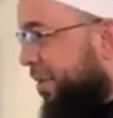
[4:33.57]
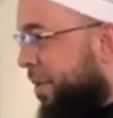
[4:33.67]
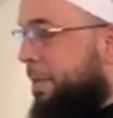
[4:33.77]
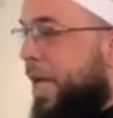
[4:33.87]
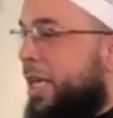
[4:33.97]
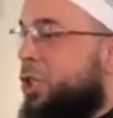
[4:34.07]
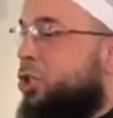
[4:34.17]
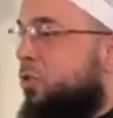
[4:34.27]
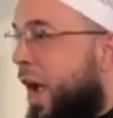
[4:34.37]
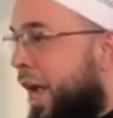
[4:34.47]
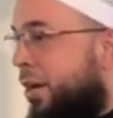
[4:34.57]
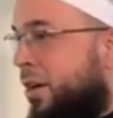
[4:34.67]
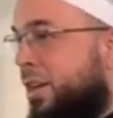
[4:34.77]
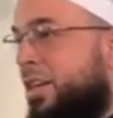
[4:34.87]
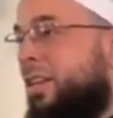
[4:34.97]
Maybe I didn't try
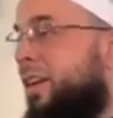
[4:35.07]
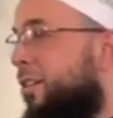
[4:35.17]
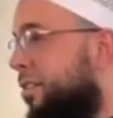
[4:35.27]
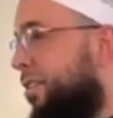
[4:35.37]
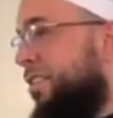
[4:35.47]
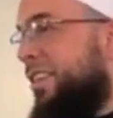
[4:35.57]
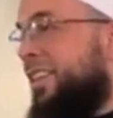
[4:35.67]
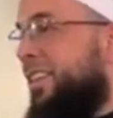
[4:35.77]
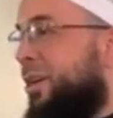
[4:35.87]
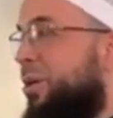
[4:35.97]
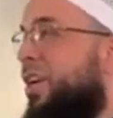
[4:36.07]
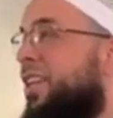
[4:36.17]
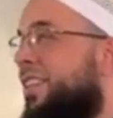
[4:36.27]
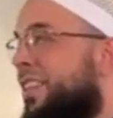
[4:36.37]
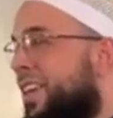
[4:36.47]
hard enough. No, no.
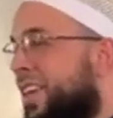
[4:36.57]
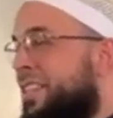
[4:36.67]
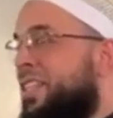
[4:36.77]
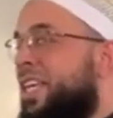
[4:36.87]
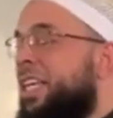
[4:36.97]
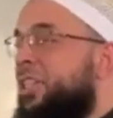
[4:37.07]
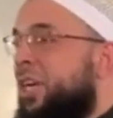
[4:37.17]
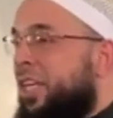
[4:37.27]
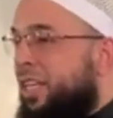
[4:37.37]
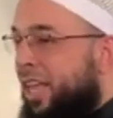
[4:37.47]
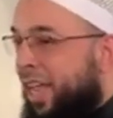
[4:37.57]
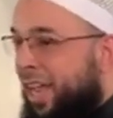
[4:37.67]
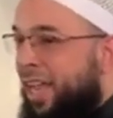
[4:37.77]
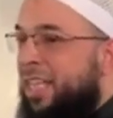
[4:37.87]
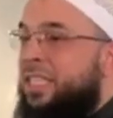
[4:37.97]
These things are in the
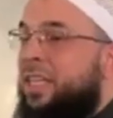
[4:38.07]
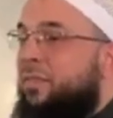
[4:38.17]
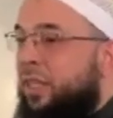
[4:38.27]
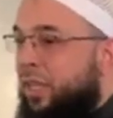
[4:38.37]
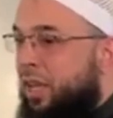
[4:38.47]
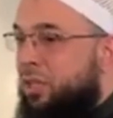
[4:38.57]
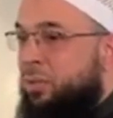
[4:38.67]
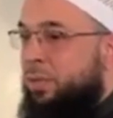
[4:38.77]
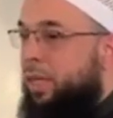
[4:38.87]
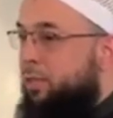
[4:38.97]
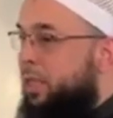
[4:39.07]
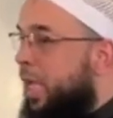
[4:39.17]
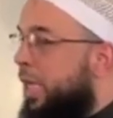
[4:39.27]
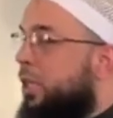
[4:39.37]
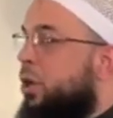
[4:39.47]
hands of Allah subhanahu wa
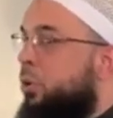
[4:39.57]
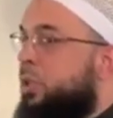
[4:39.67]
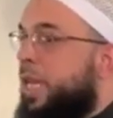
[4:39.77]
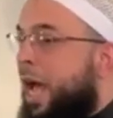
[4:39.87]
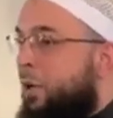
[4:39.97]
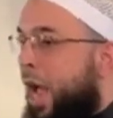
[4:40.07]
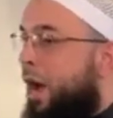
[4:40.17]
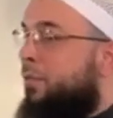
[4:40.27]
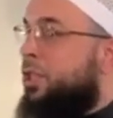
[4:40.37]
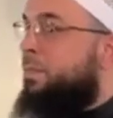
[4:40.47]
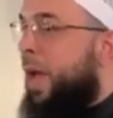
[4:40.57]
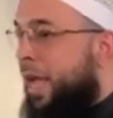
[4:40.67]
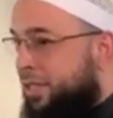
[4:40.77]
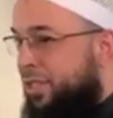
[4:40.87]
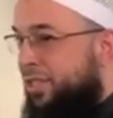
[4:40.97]
ta'ala. No doubt our
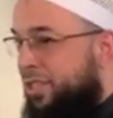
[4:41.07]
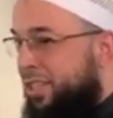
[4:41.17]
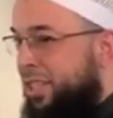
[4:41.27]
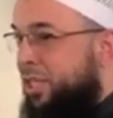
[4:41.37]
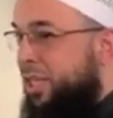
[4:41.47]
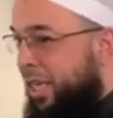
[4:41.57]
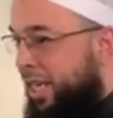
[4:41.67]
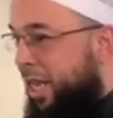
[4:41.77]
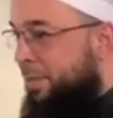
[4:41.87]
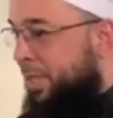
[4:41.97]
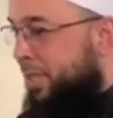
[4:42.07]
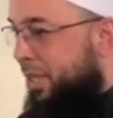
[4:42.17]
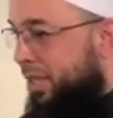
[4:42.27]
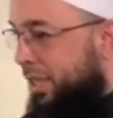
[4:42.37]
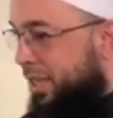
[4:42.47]
response to
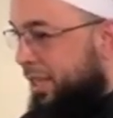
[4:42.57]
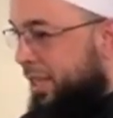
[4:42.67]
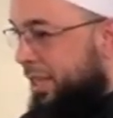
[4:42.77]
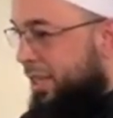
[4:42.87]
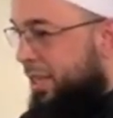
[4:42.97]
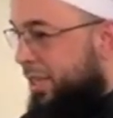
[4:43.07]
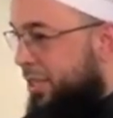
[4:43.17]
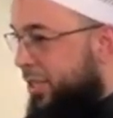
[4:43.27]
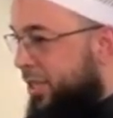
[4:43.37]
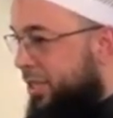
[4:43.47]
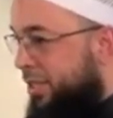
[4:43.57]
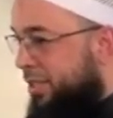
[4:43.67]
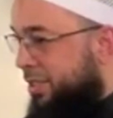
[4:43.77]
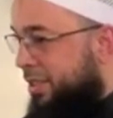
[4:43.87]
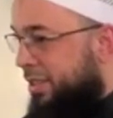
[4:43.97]
calamity is,
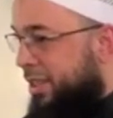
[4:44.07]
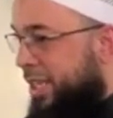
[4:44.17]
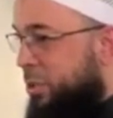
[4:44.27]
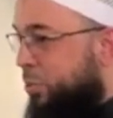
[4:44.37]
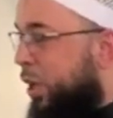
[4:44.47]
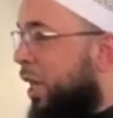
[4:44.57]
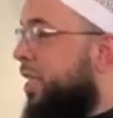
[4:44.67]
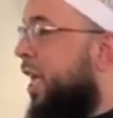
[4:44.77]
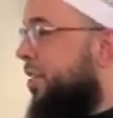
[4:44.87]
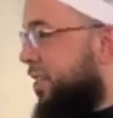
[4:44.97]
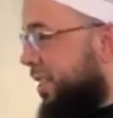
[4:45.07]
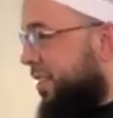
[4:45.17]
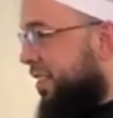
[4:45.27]
is what our test is.